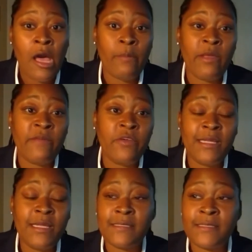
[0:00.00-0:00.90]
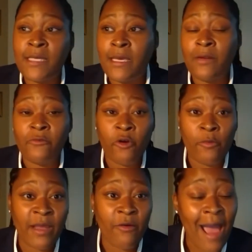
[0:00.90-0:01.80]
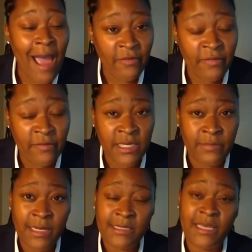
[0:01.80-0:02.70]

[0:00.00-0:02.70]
If you need to sit in a room and cry for 15 minutes,